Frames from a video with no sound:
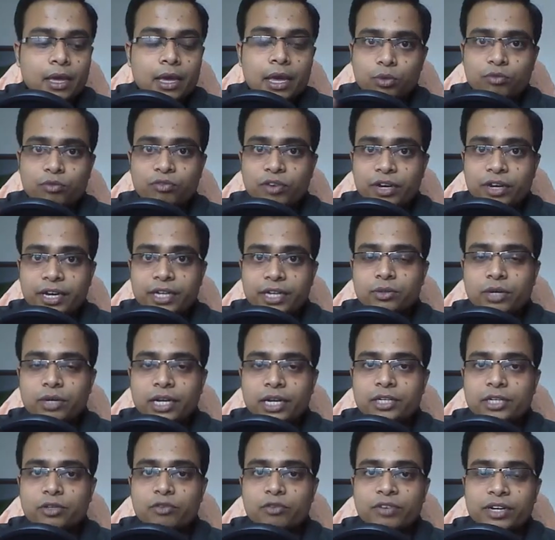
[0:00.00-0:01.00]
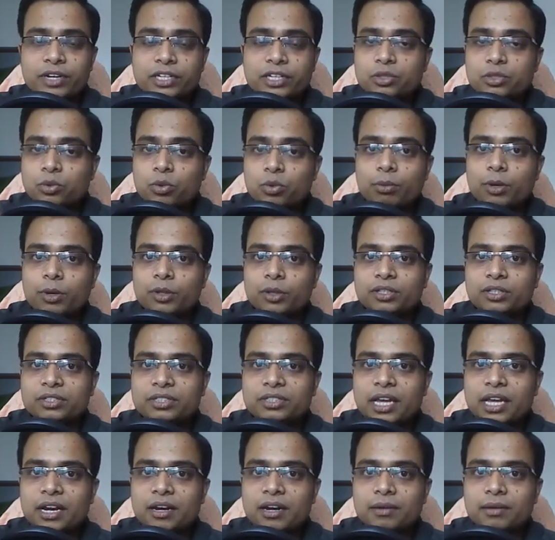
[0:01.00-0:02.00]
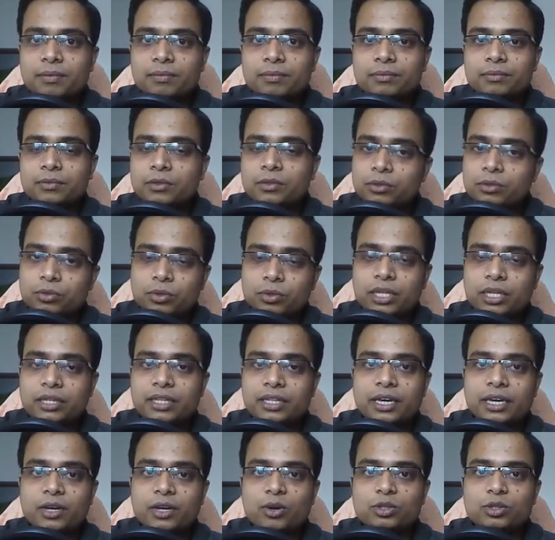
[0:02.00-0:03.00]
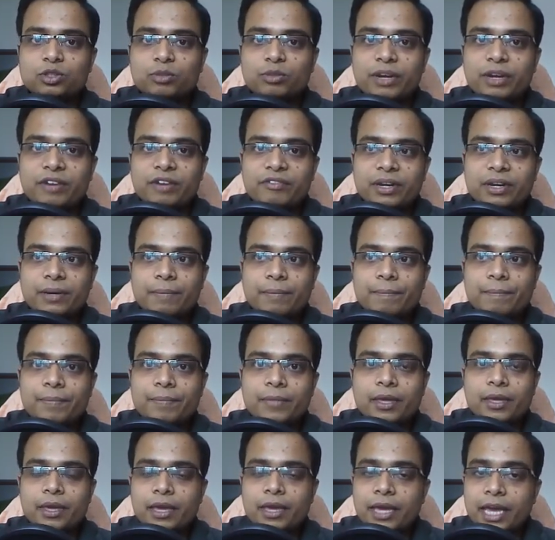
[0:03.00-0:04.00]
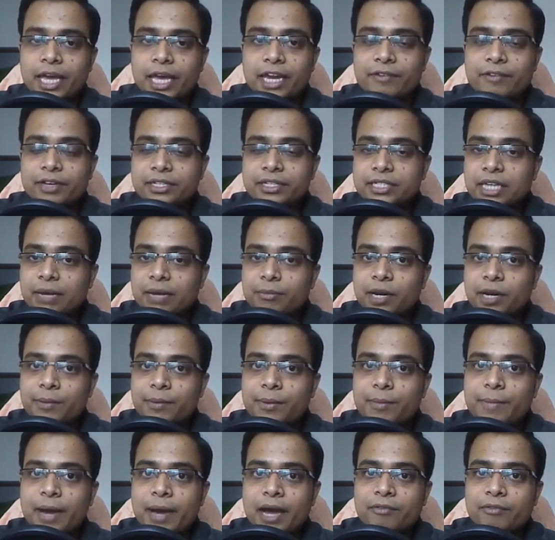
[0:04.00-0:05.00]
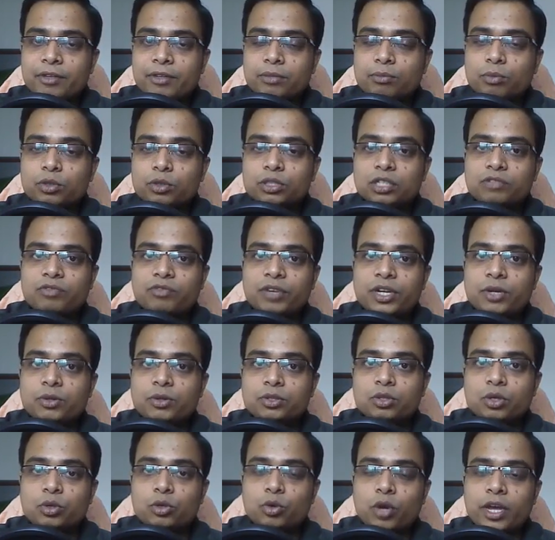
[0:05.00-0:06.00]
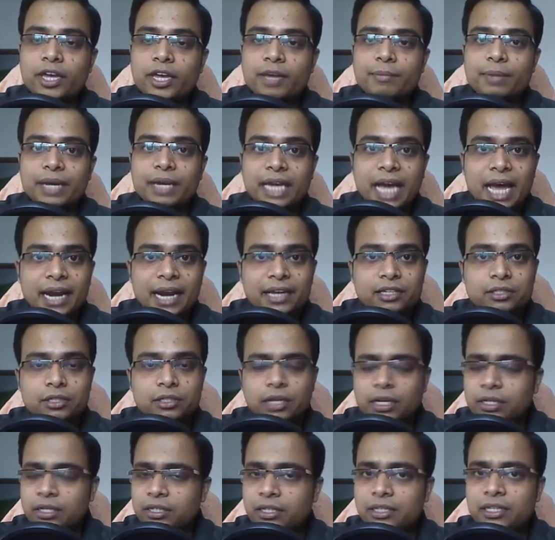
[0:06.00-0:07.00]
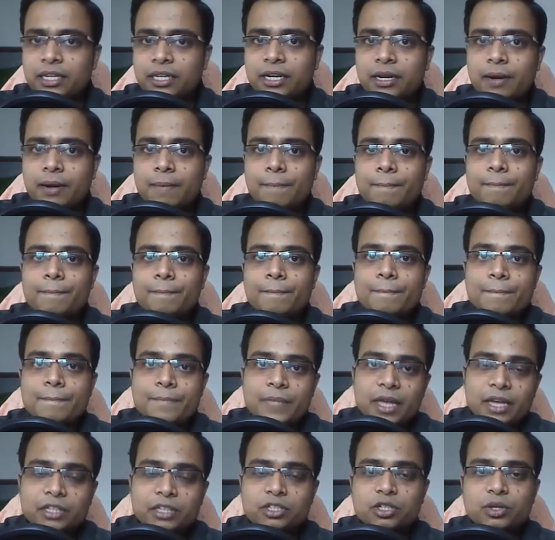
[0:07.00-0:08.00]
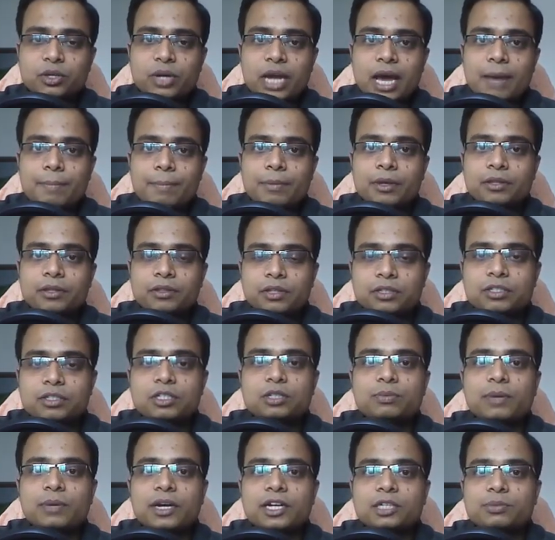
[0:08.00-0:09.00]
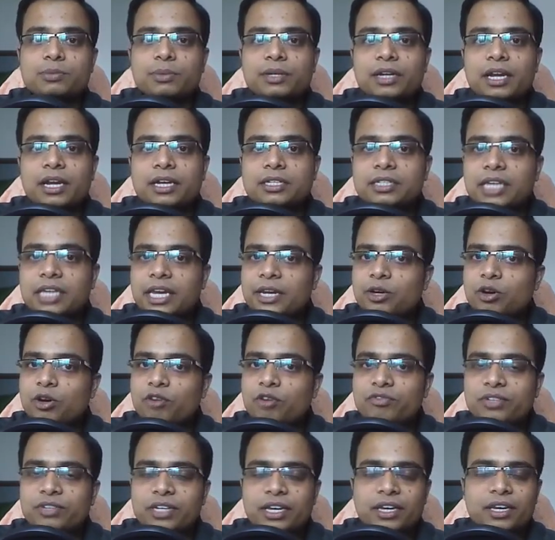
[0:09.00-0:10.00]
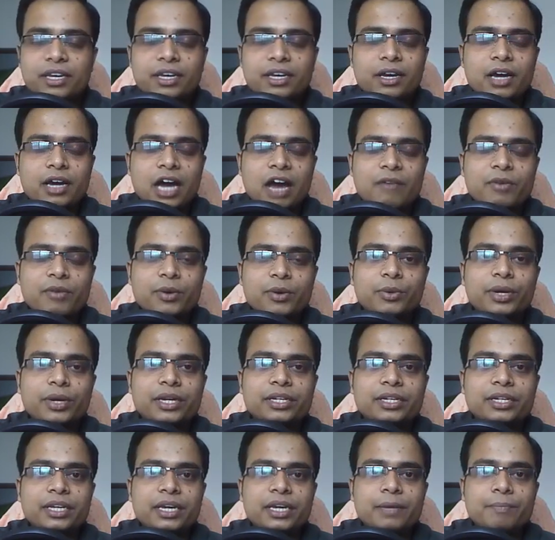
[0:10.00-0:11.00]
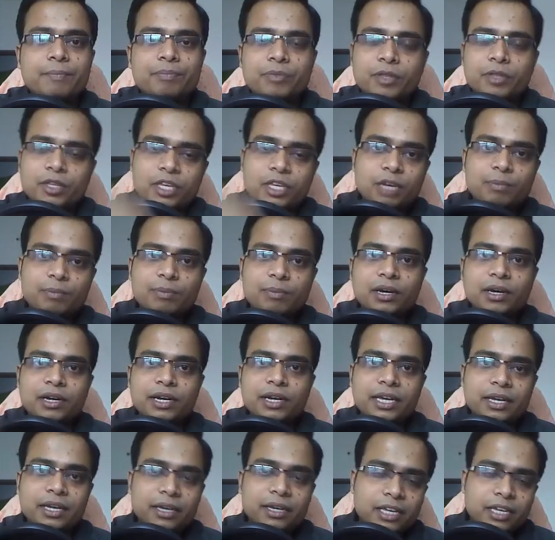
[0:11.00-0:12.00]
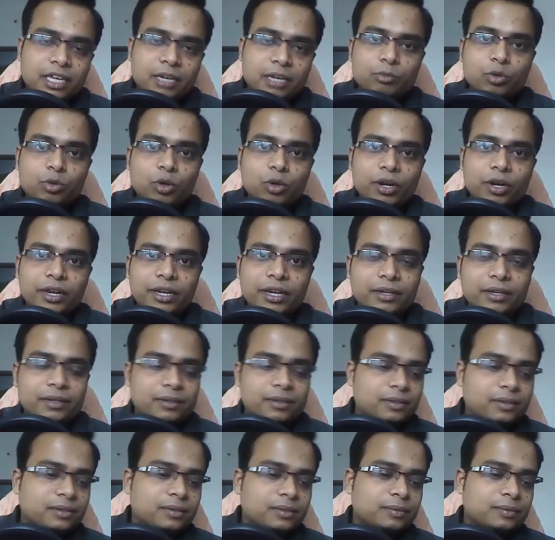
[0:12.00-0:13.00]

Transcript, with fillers: And don't forget to let your friends know about this channel so that they can also benefit. Anyways, I'm going to be back with more such videos on drawing and mechanics. Until then, it's a wrap. This is Manas Patnaik signing off. Take care. Have a great day. Keep learning. Keep drawing.